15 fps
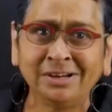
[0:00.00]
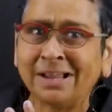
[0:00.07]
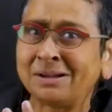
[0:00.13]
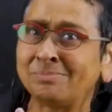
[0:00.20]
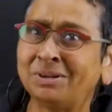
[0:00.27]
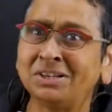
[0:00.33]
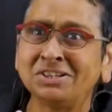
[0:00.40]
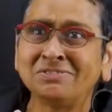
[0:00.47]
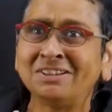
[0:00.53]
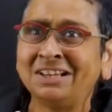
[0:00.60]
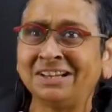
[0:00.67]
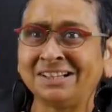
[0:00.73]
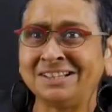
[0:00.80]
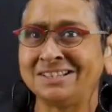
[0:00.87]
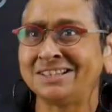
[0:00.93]
gamble it away in
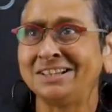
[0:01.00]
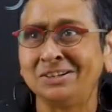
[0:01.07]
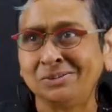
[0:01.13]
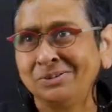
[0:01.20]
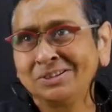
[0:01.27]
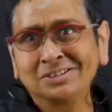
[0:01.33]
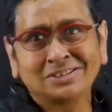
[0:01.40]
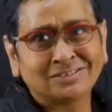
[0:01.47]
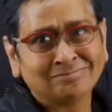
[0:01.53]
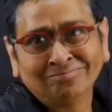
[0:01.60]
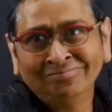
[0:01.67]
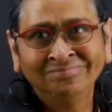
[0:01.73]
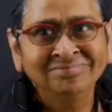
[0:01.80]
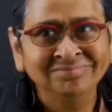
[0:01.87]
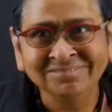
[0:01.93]
a casino, it's
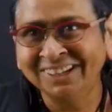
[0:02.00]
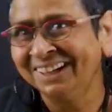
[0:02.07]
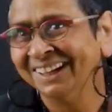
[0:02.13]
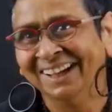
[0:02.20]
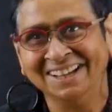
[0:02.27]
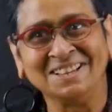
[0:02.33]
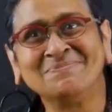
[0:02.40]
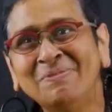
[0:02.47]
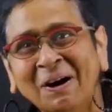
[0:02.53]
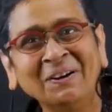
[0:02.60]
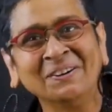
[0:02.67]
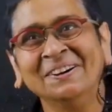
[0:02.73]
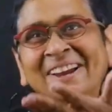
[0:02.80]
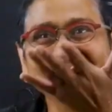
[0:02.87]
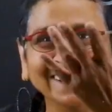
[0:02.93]

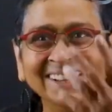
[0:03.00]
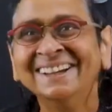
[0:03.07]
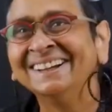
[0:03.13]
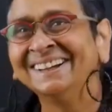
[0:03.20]
borrowing,